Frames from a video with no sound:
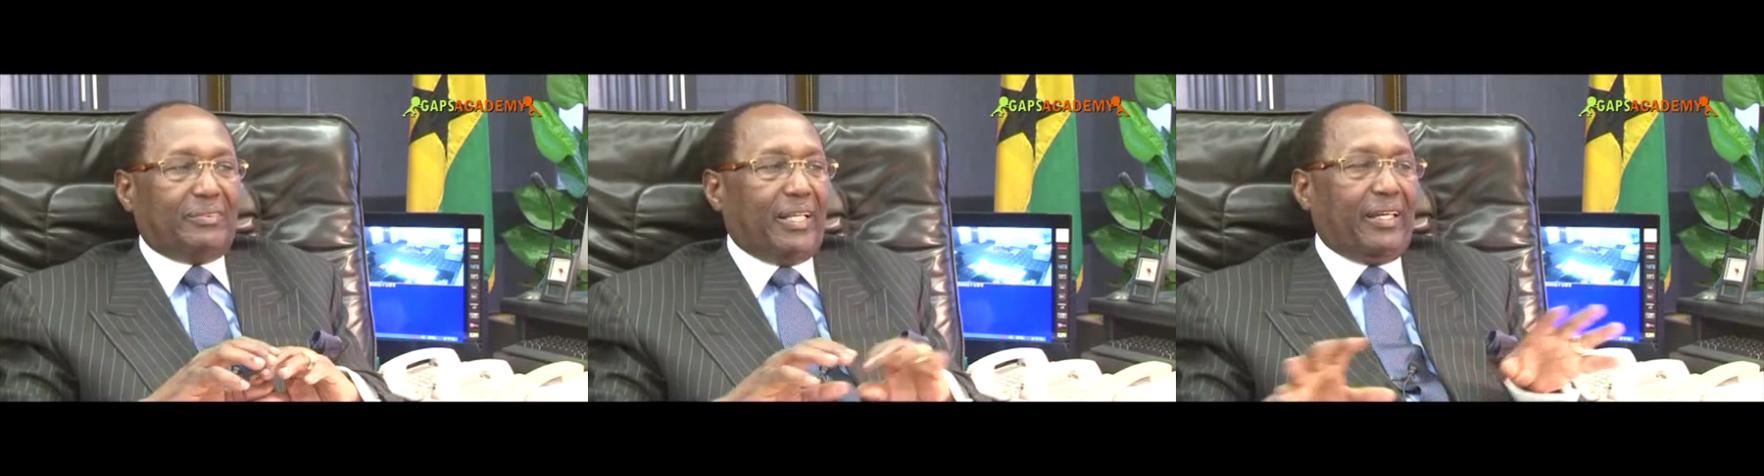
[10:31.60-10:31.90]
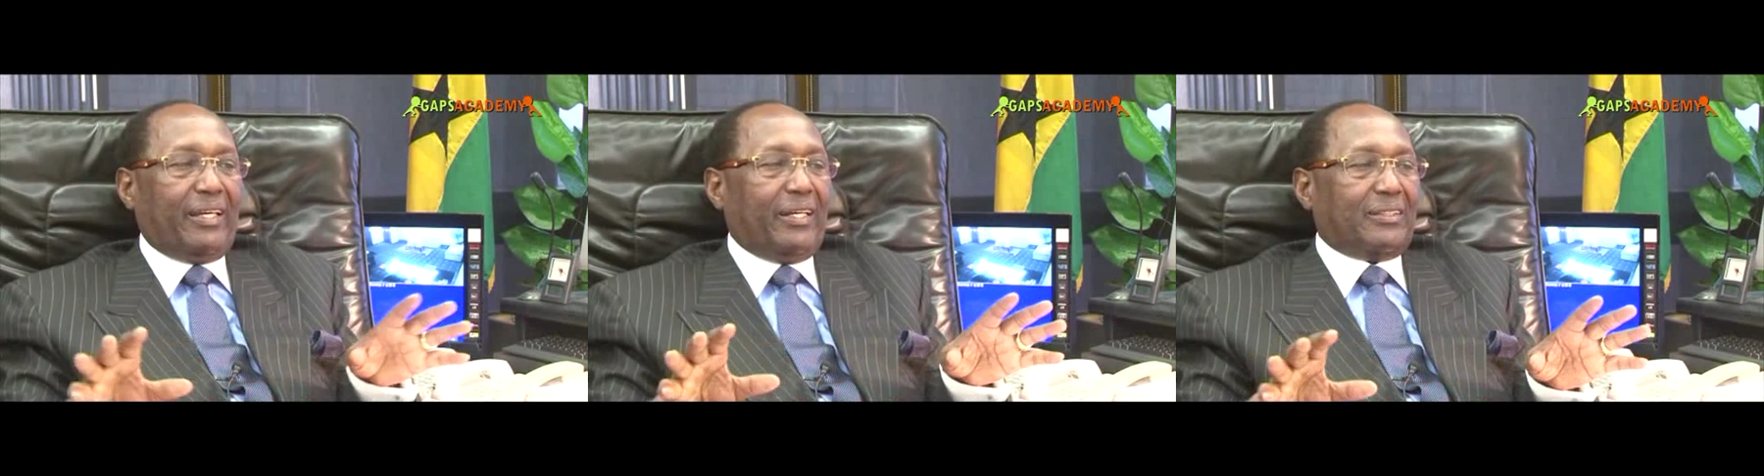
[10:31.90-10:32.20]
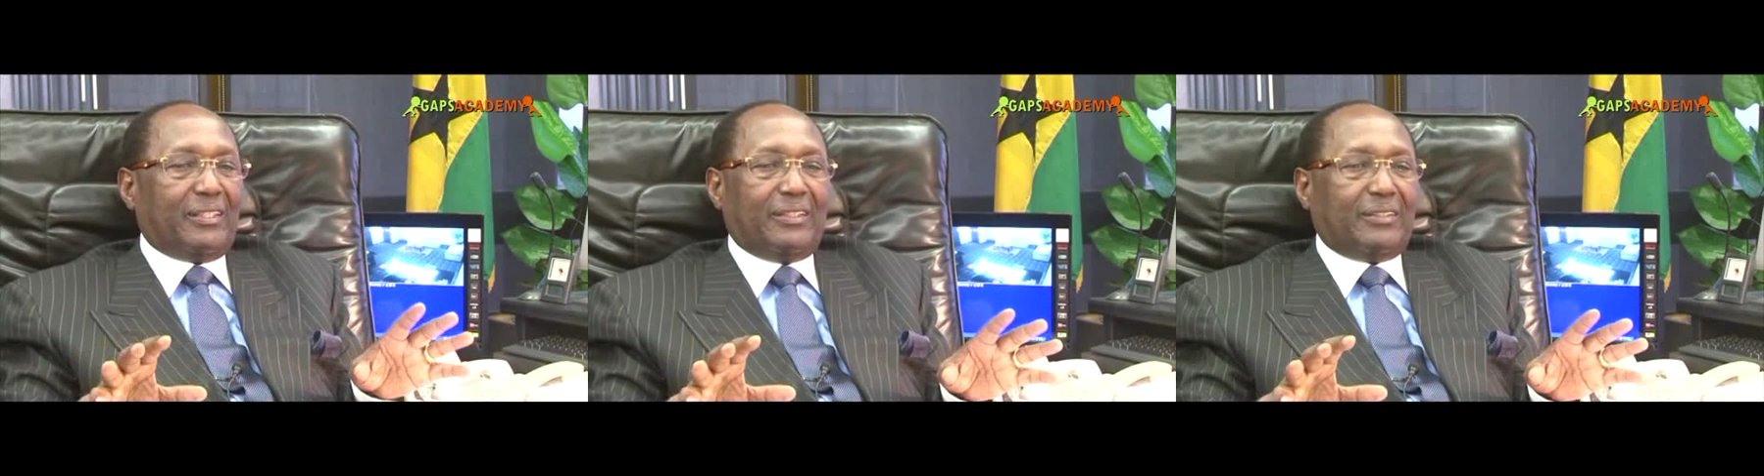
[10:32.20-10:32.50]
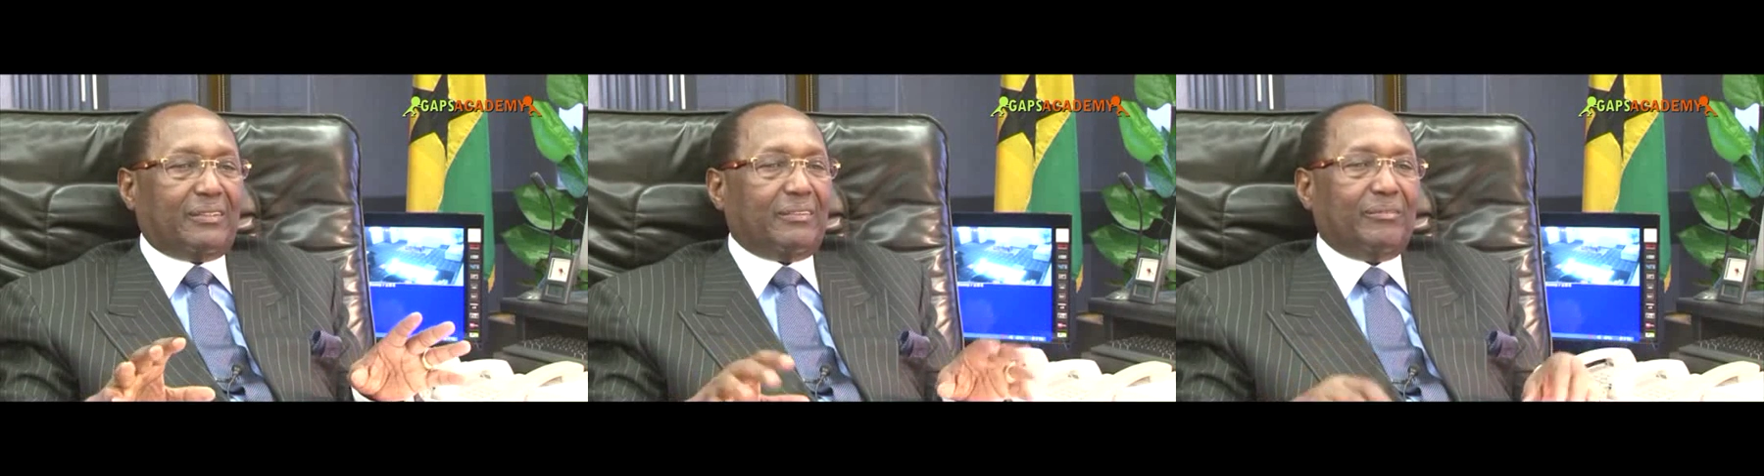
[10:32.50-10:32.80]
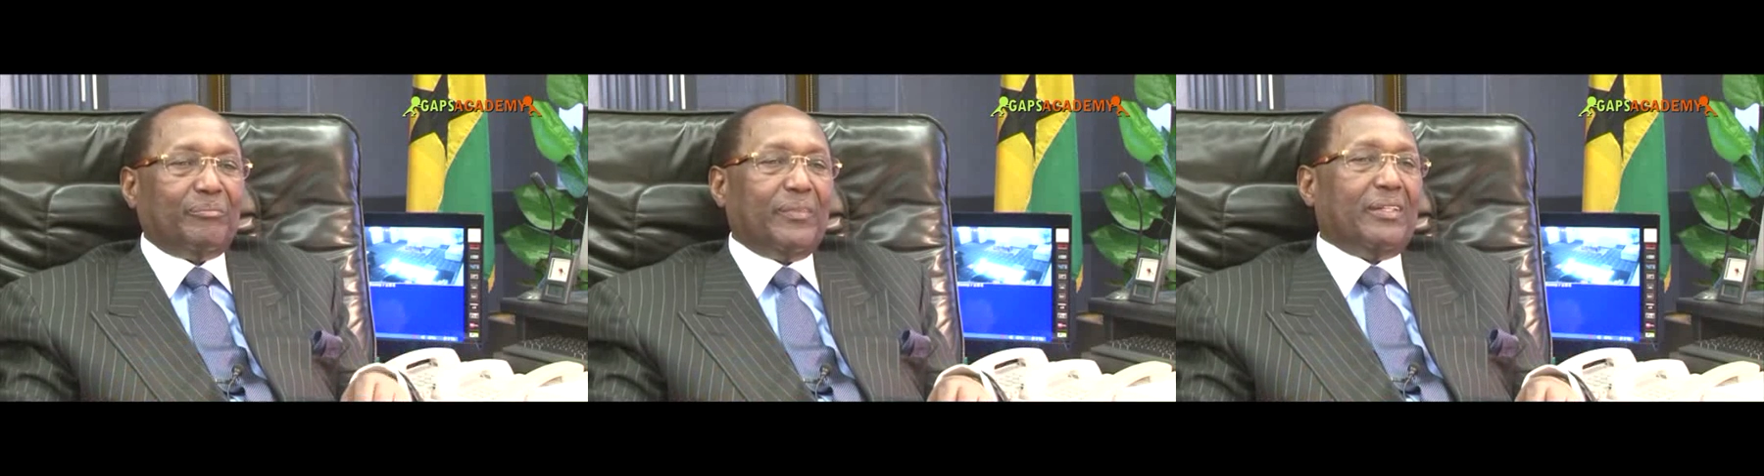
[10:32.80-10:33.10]
get it,
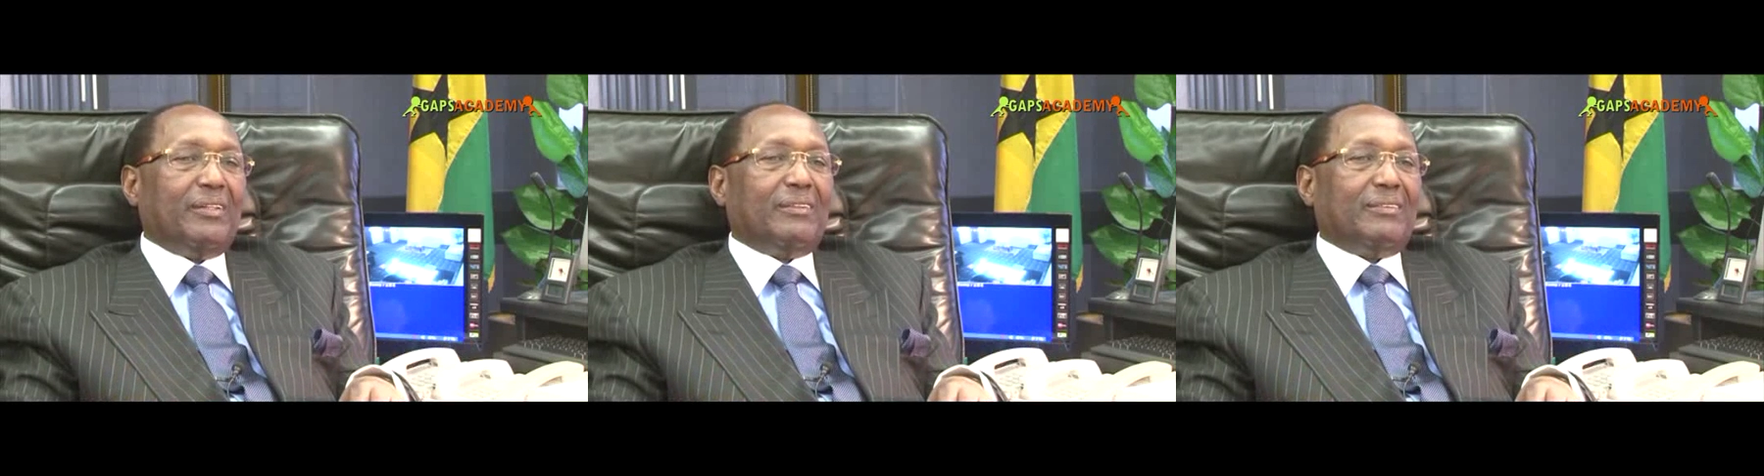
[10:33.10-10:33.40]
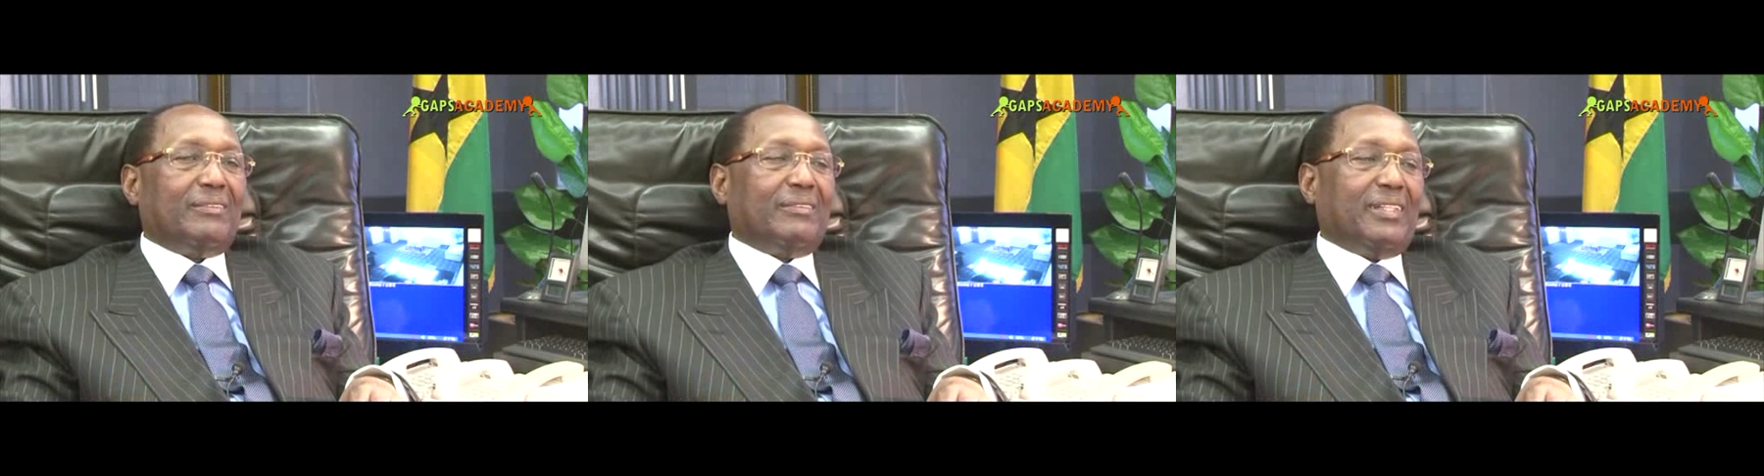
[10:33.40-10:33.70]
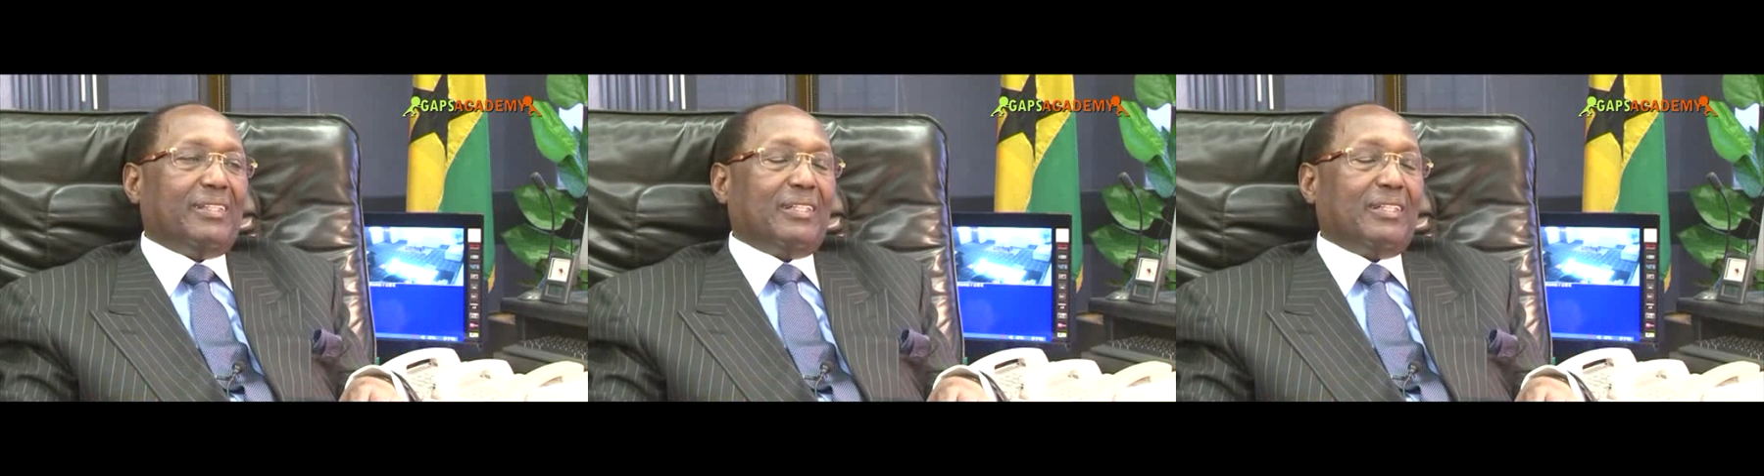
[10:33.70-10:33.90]
they